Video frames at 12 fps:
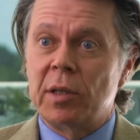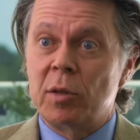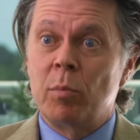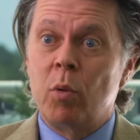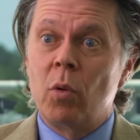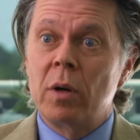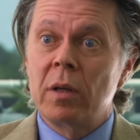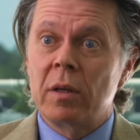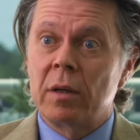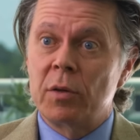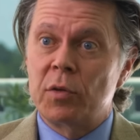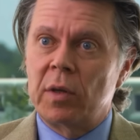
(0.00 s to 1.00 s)
and it's important
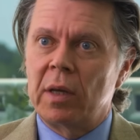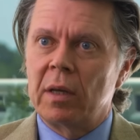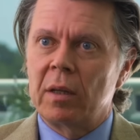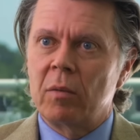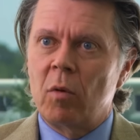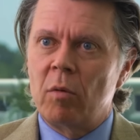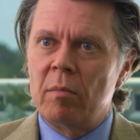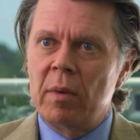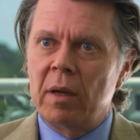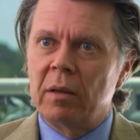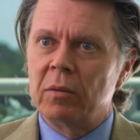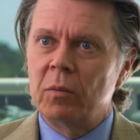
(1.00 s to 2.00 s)
to understand what we
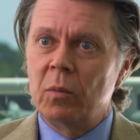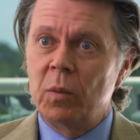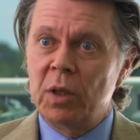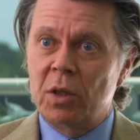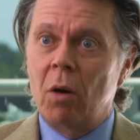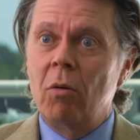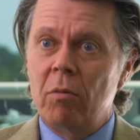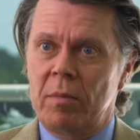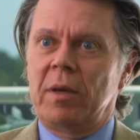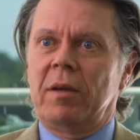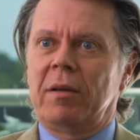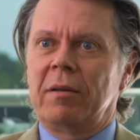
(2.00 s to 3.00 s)
mean. We don't
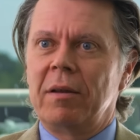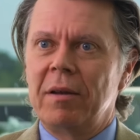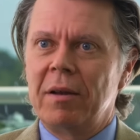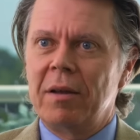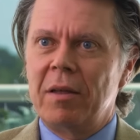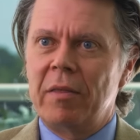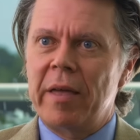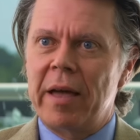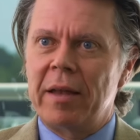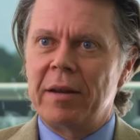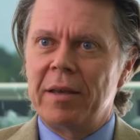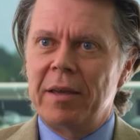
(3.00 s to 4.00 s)
mean
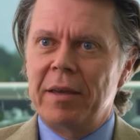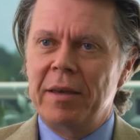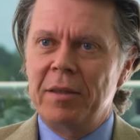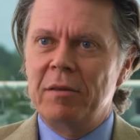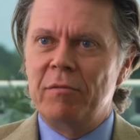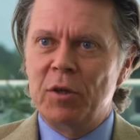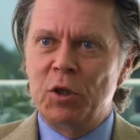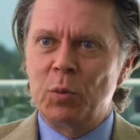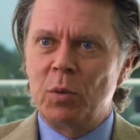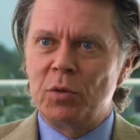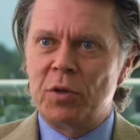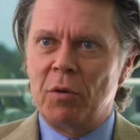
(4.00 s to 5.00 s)
that
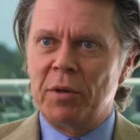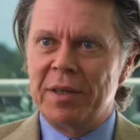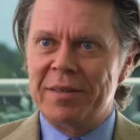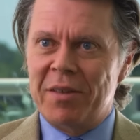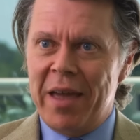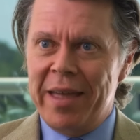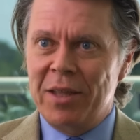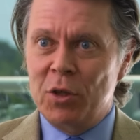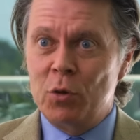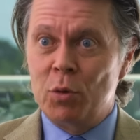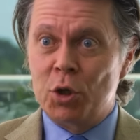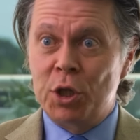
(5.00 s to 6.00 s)
individuals don't
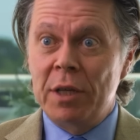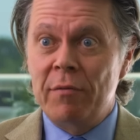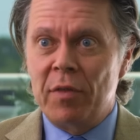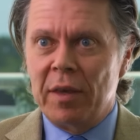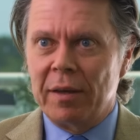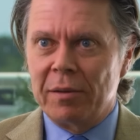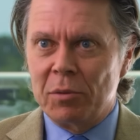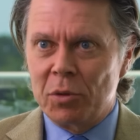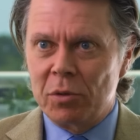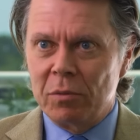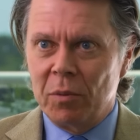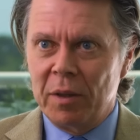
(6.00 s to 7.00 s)
intend to achieve
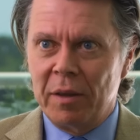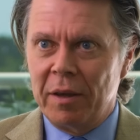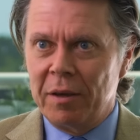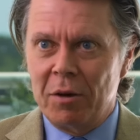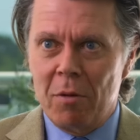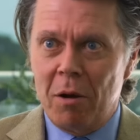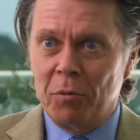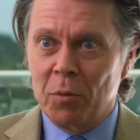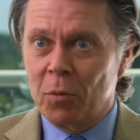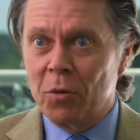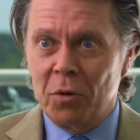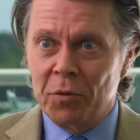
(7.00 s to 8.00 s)
things when they go out in
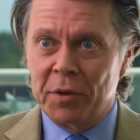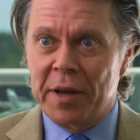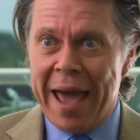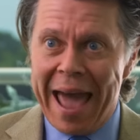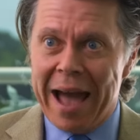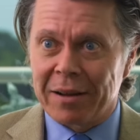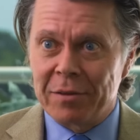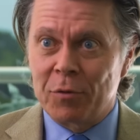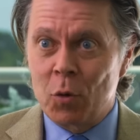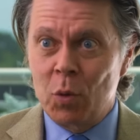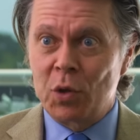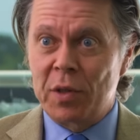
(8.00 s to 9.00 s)
the world and act.
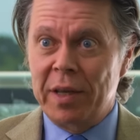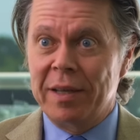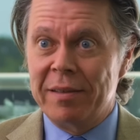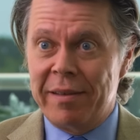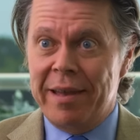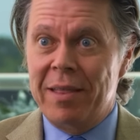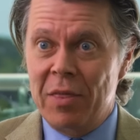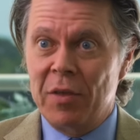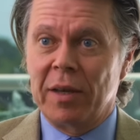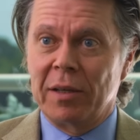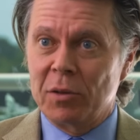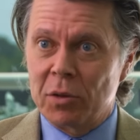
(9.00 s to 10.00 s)
Of course, they intend
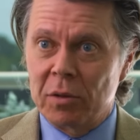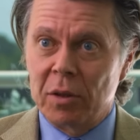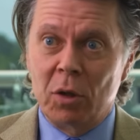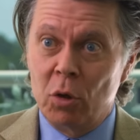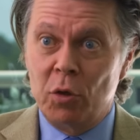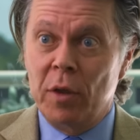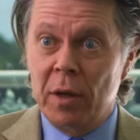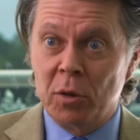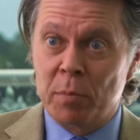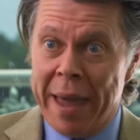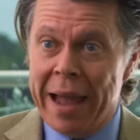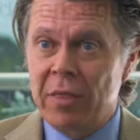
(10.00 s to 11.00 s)
things good
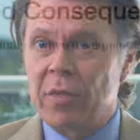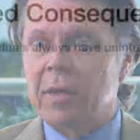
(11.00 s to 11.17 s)
things, bad